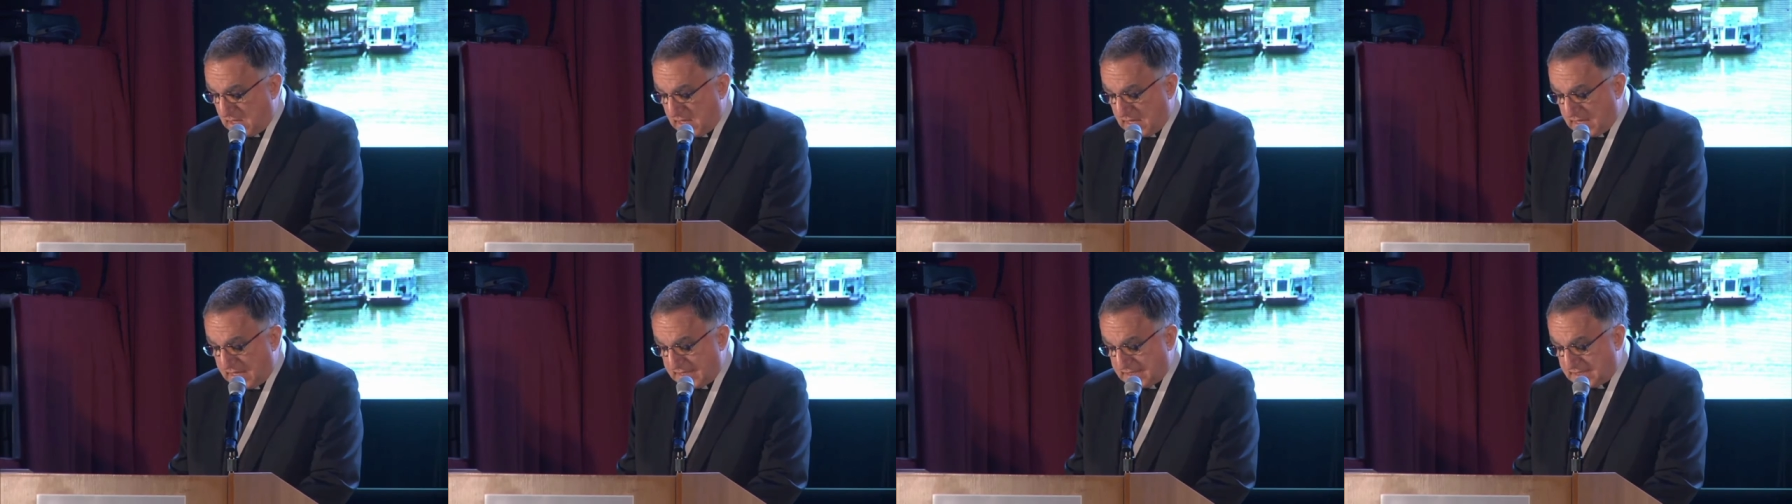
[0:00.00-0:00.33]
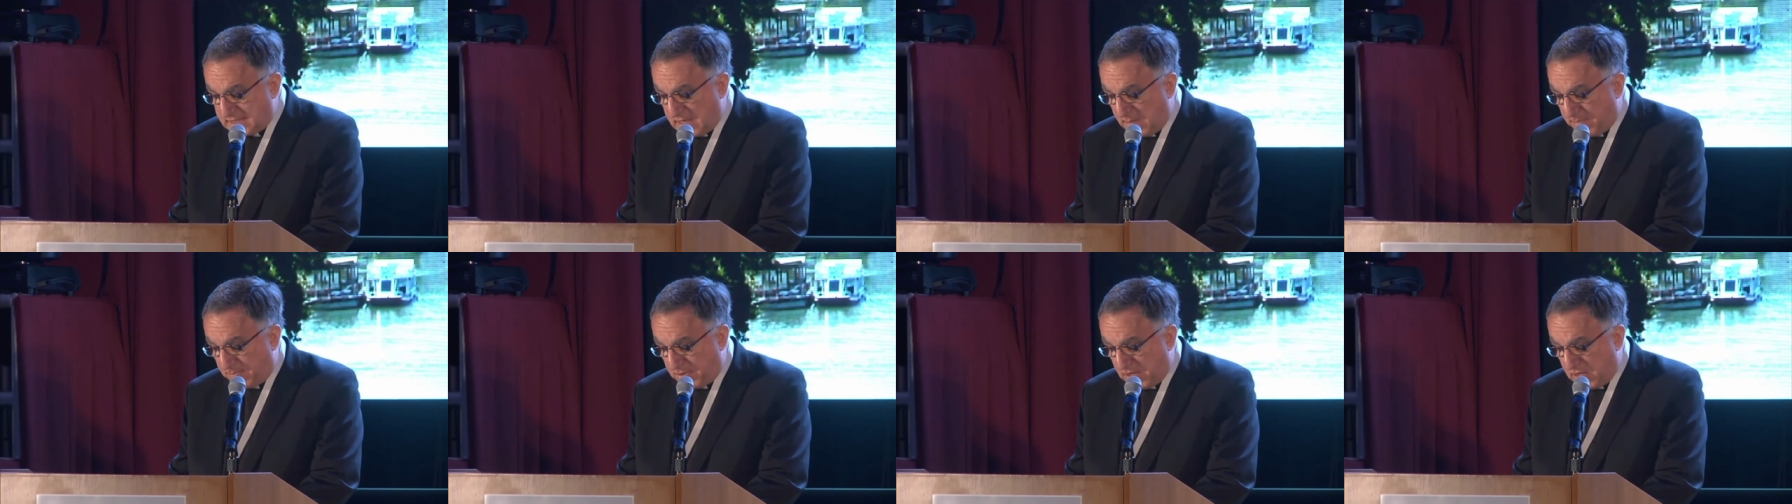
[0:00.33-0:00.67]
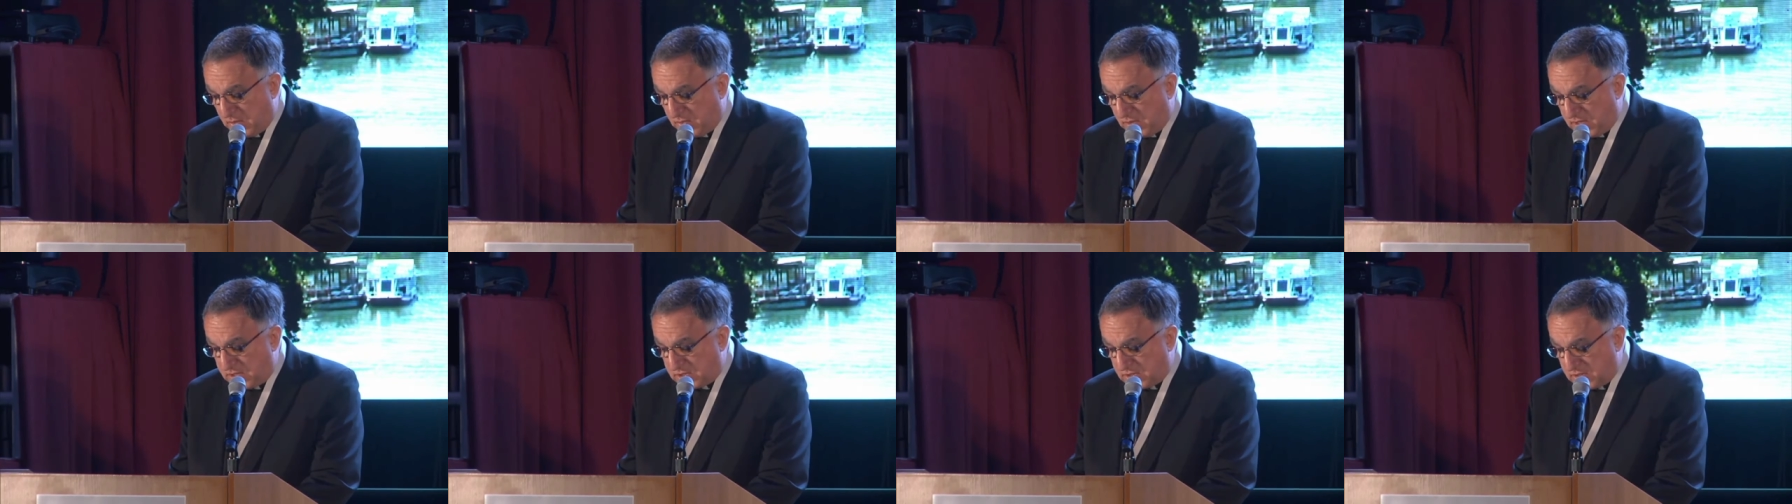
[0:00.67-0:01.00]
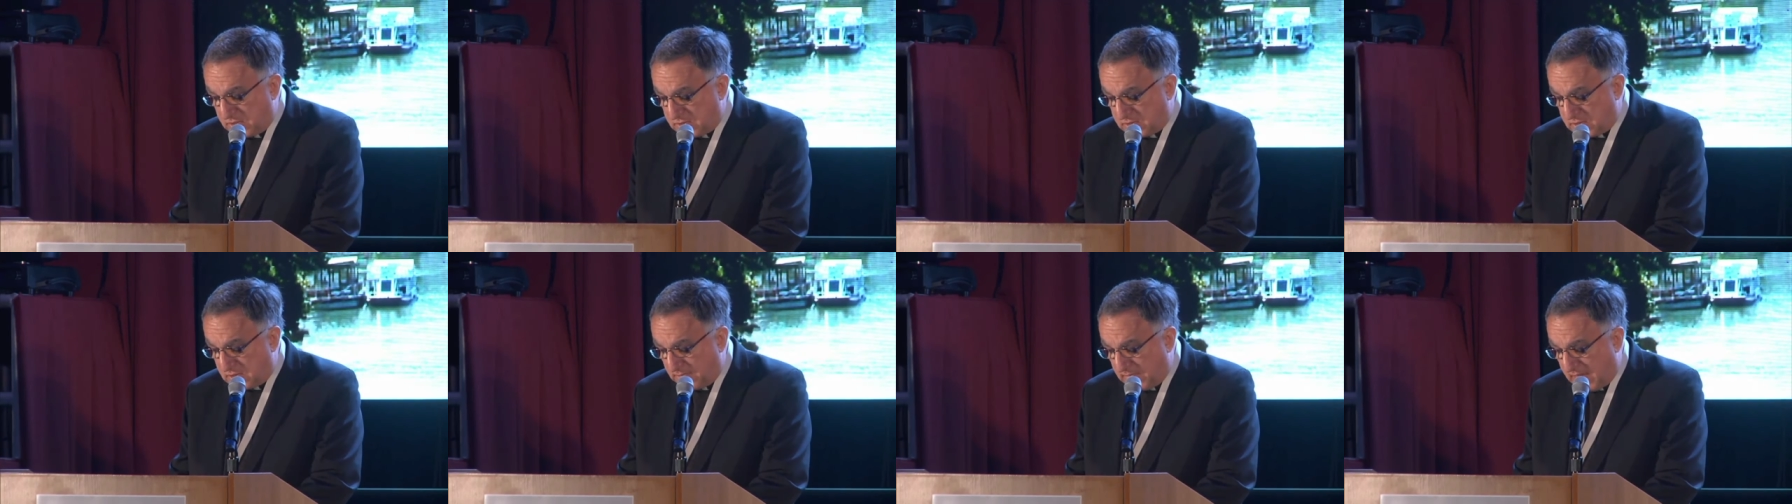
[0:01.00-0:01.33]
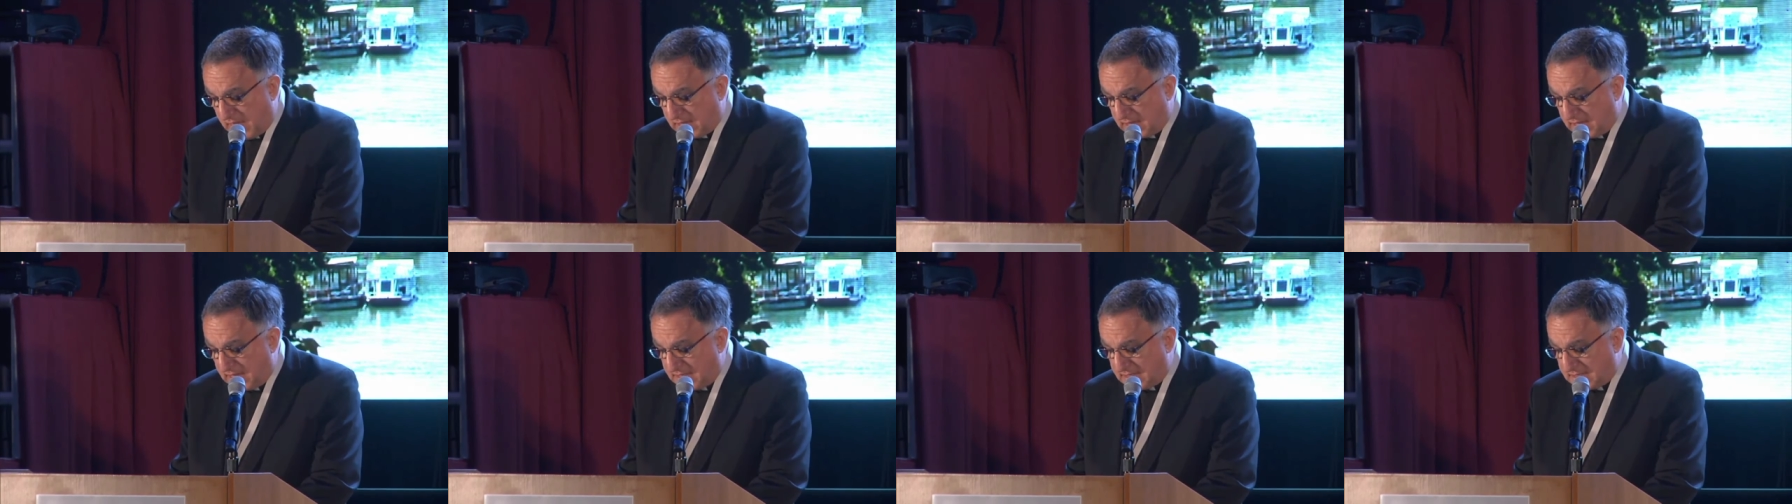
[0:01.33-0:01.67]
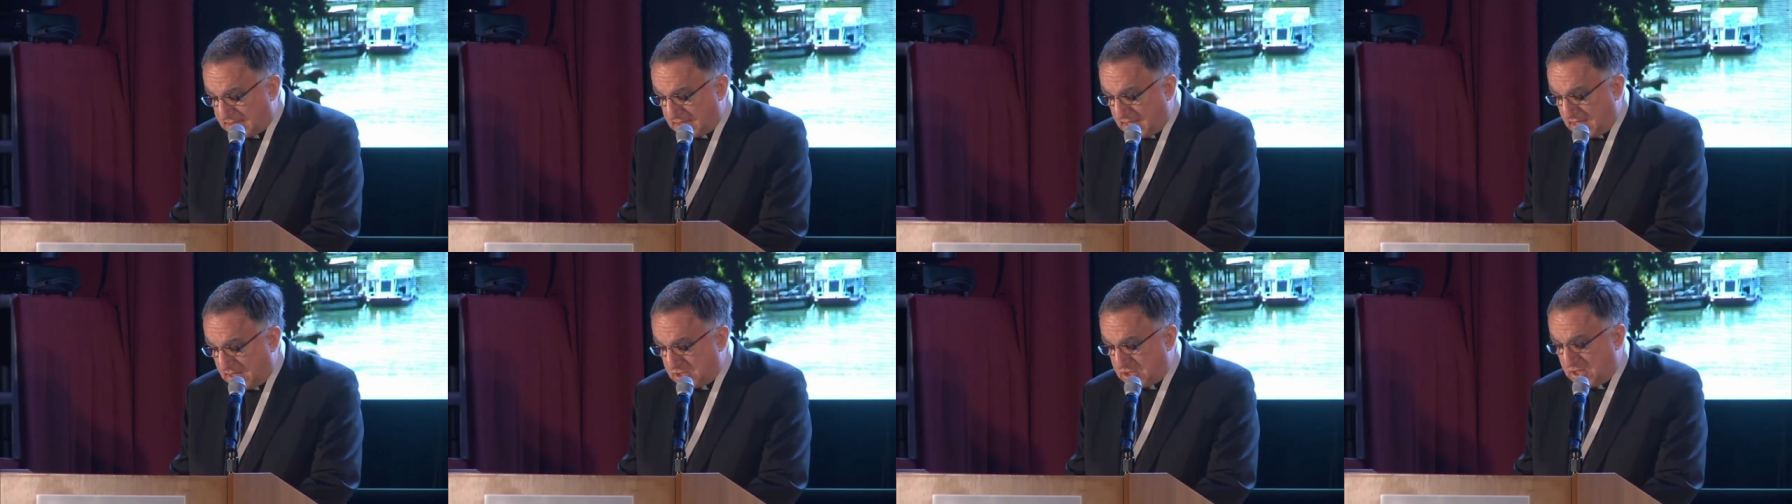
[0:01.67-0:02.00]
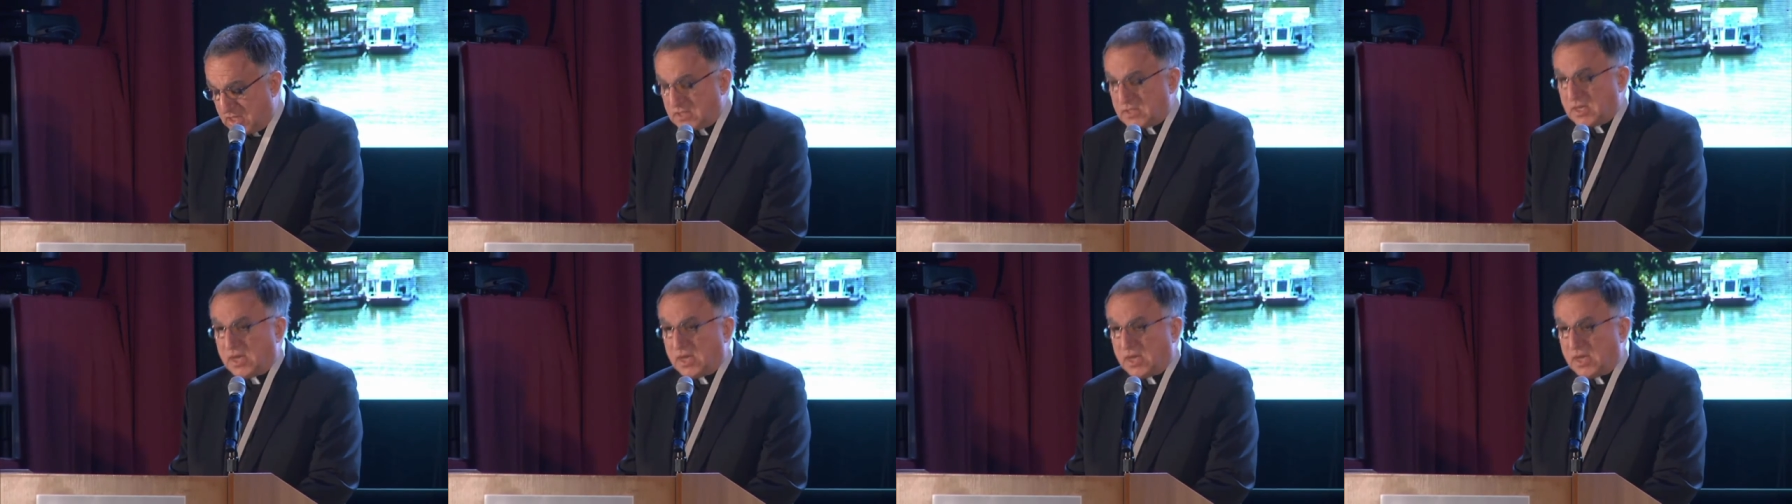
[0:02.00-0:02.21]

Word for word: He simply wishes to make these teachings